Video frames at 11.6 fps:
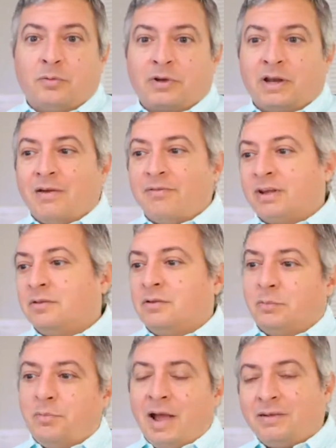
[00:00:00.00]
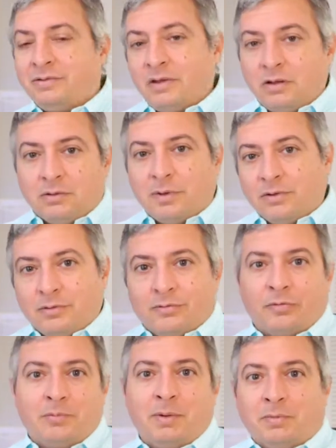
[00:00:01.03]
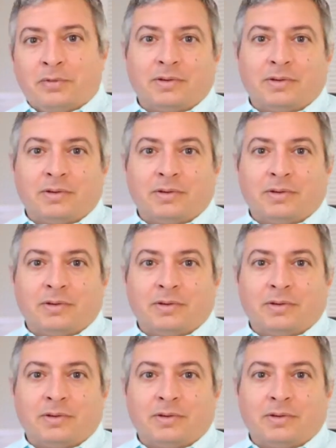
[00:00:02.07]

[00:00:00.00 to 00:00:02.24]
We're going to have like a little pastel bundle for people